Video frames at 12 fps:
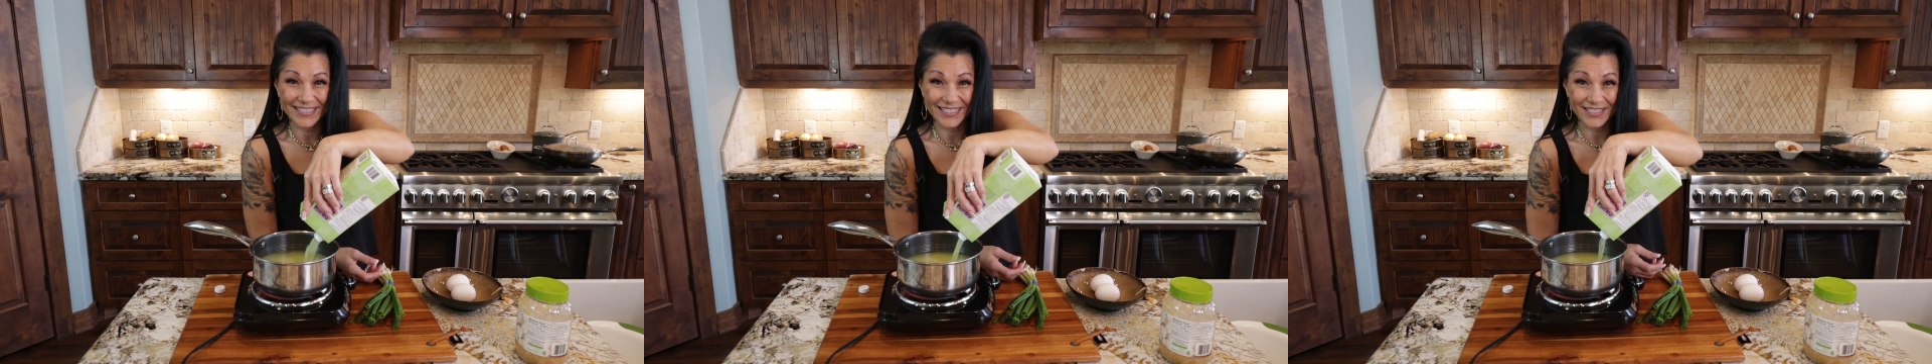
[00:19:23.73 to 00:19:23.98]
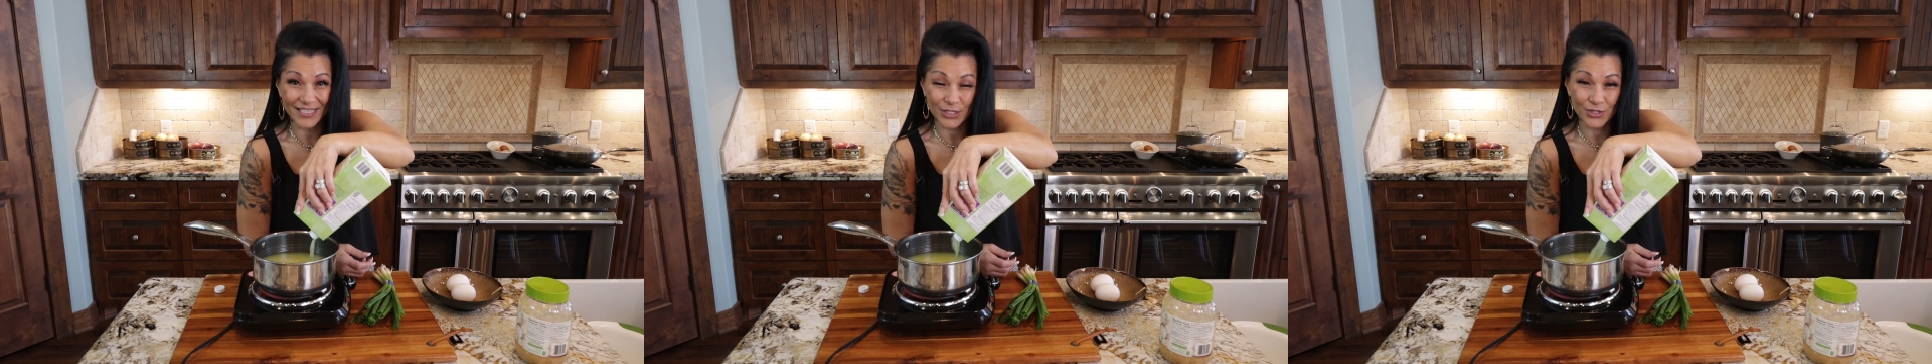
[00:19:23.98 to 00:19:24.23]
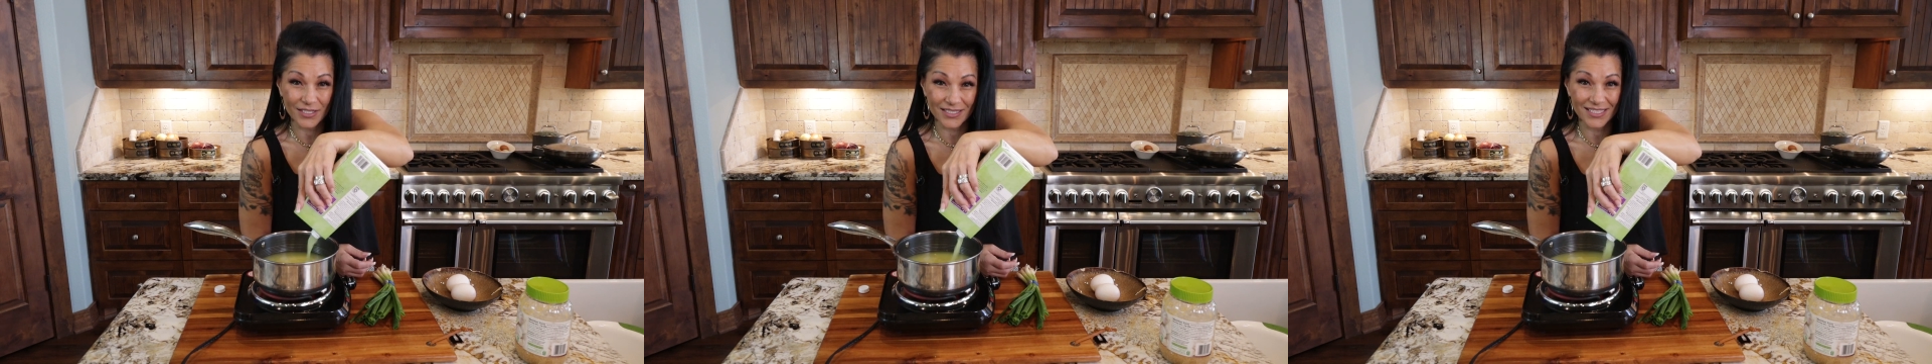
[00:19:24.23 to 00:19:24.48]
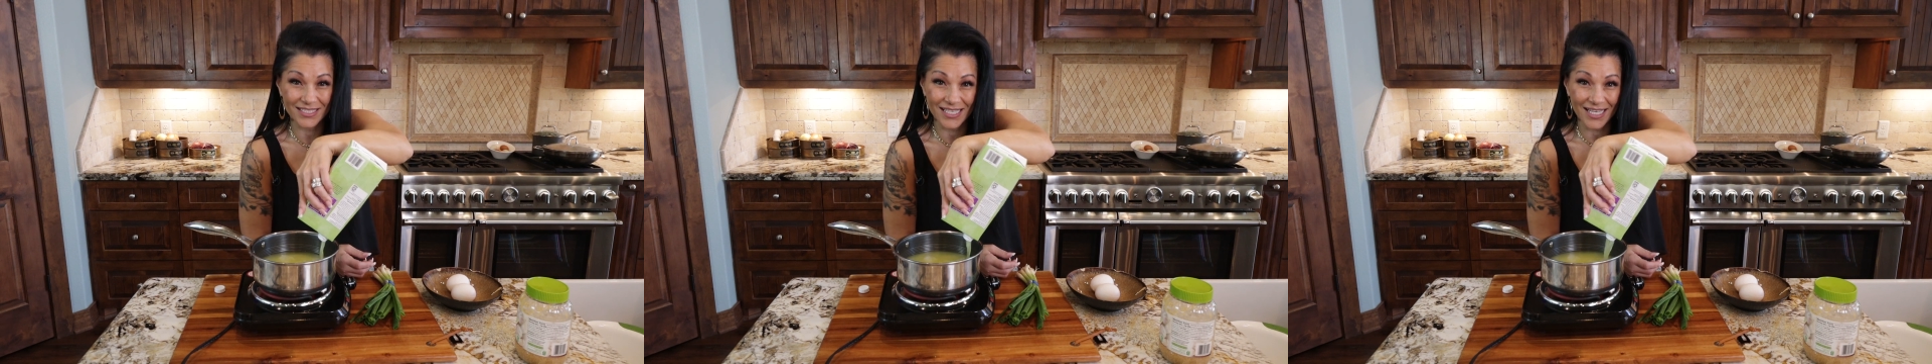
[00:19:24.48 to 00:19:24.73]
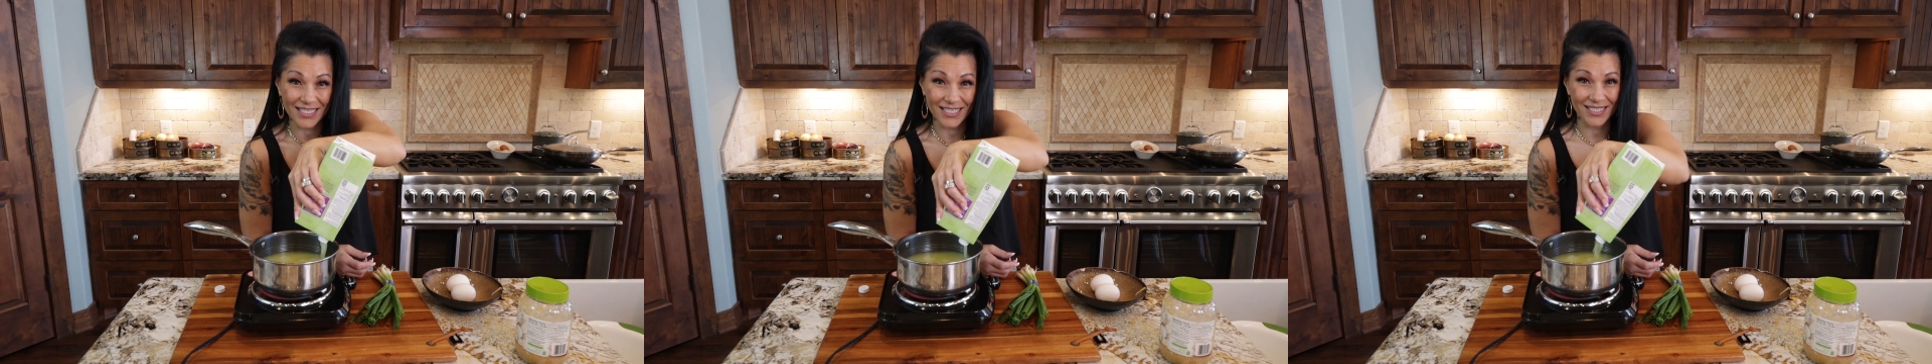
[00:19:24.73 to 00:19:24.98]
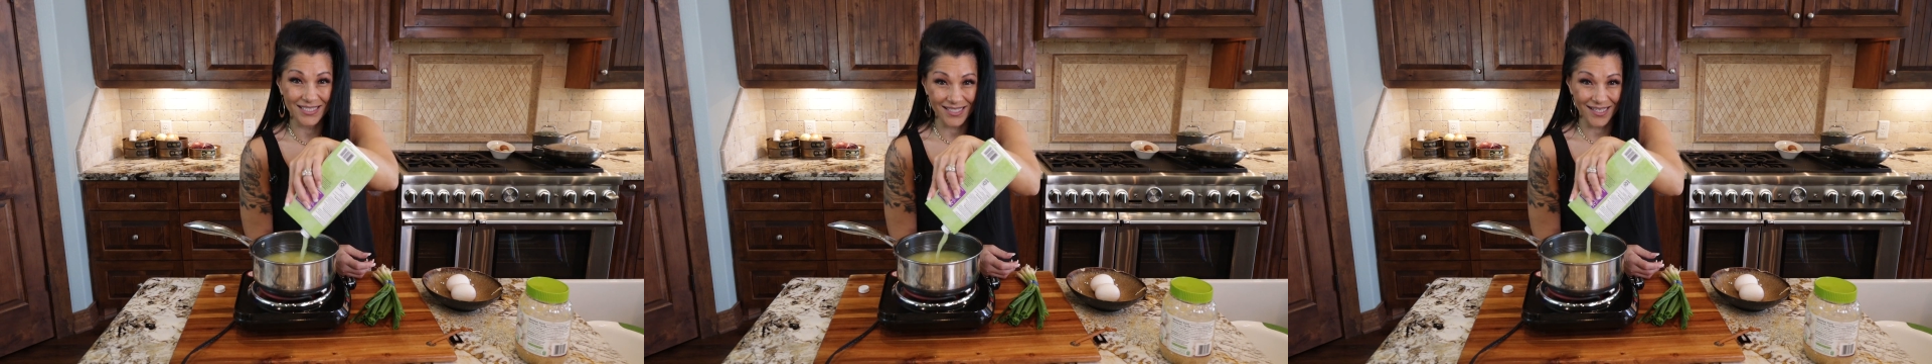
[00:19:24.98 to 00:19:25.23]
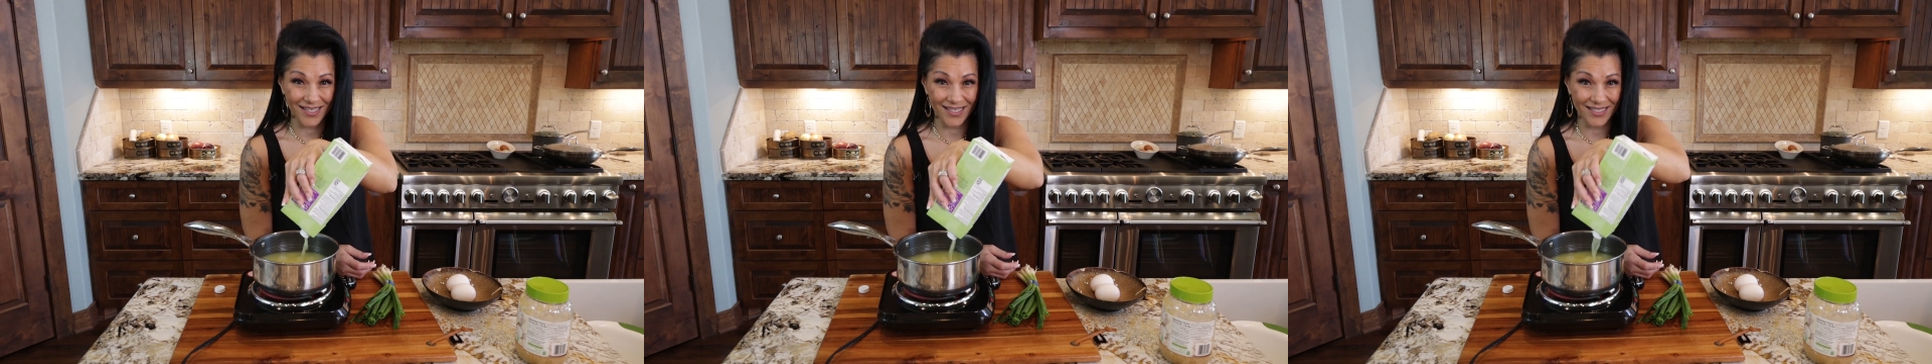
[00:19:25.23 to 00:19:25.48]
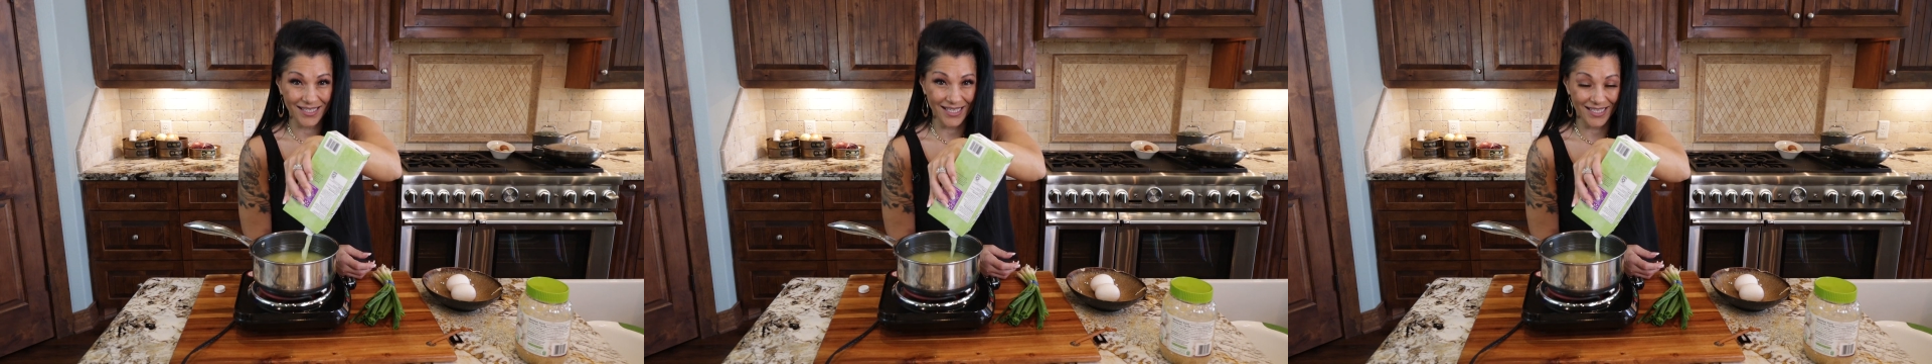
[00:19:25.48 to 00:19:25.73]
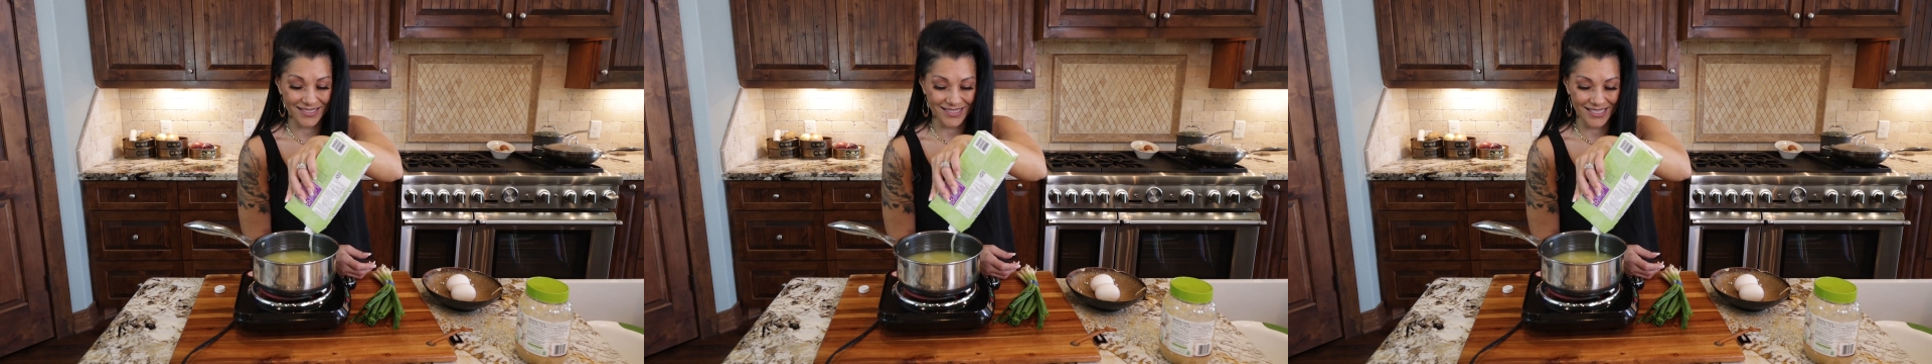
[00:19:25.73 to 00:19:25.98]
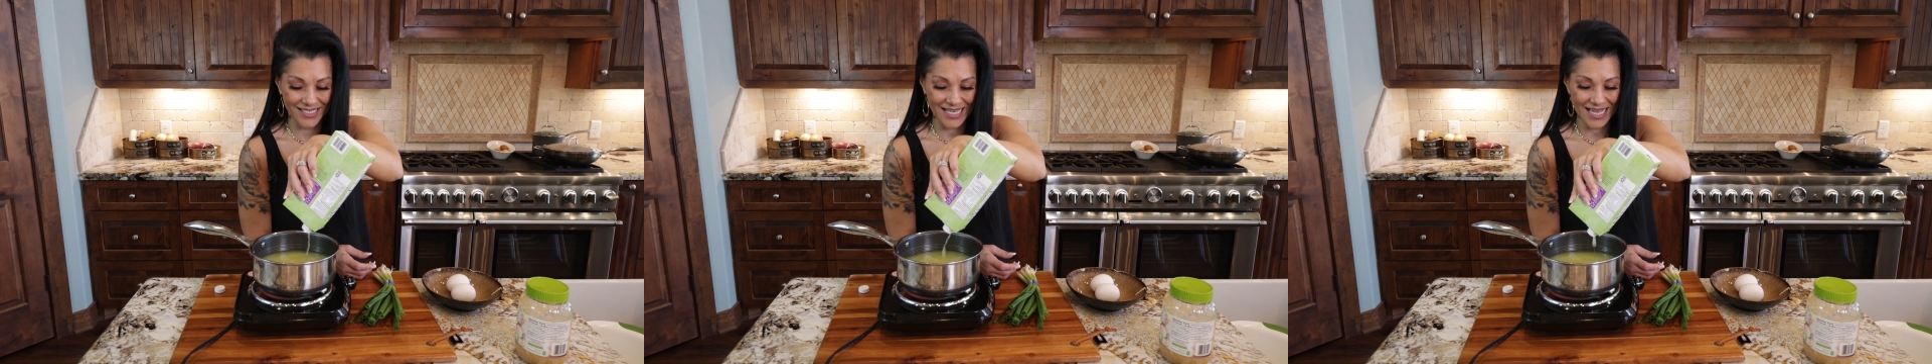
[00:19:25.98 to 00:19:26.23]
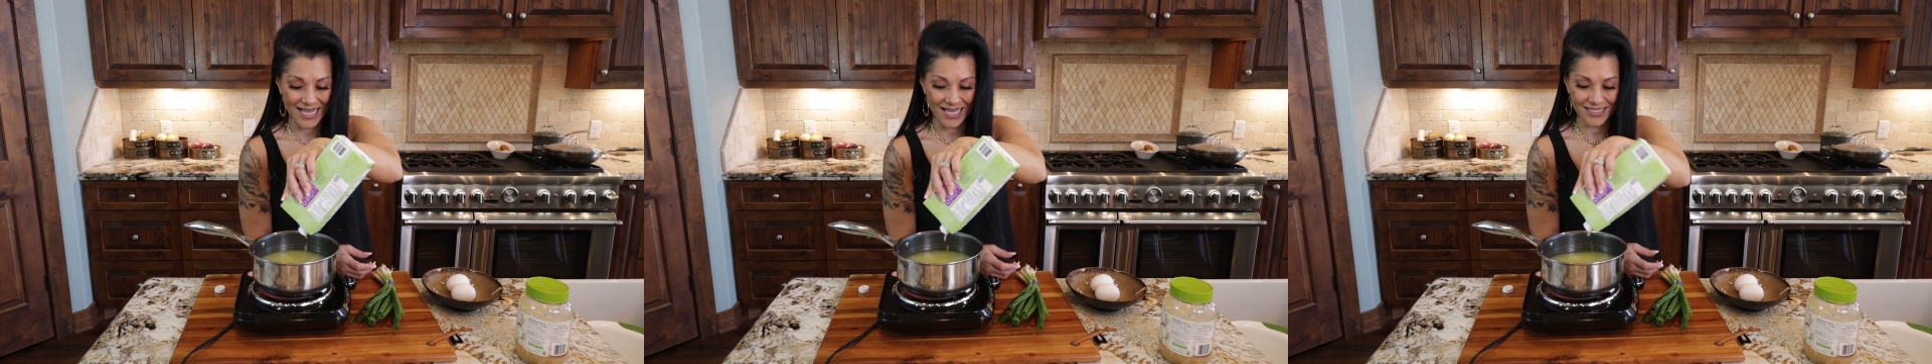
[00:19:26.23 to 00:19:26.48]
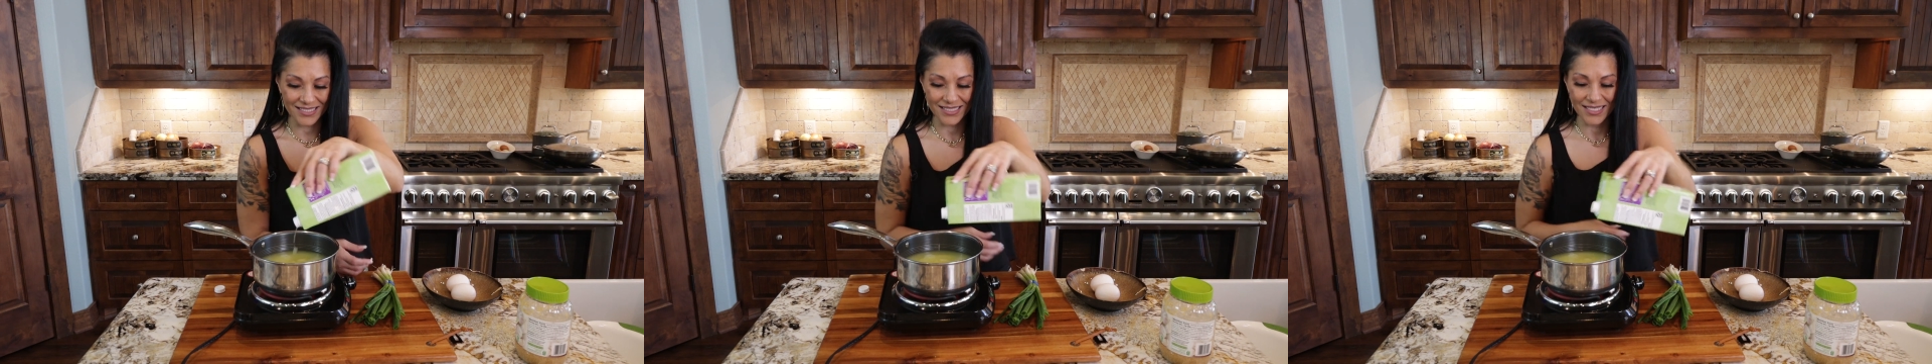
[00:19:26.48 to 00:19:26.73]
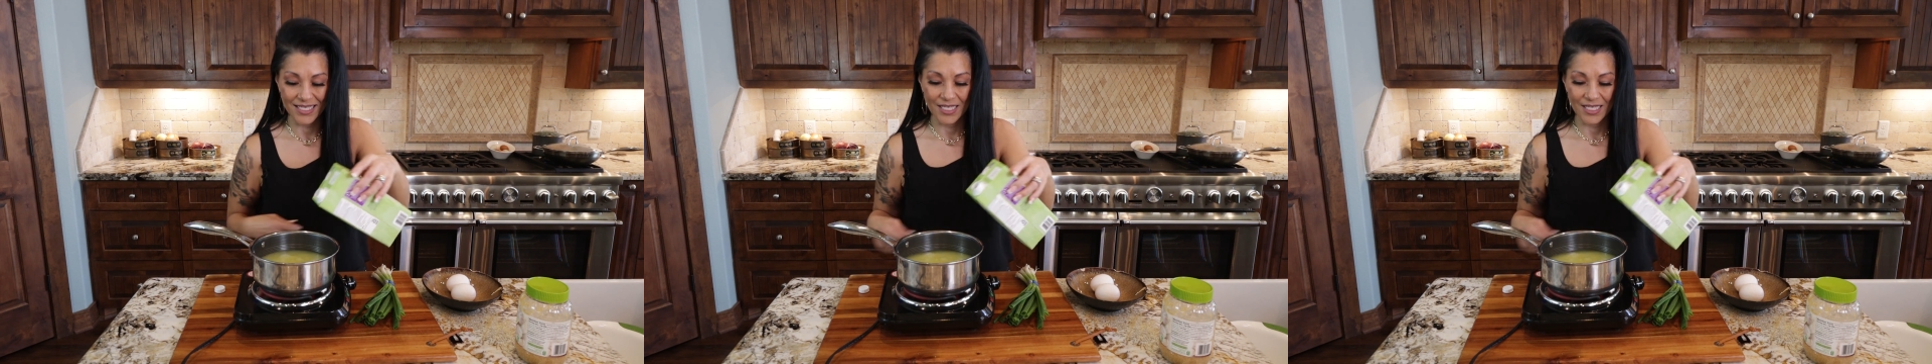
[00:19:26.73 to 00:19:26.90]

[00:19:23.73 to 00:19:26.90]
the electric does not get as hot as gas.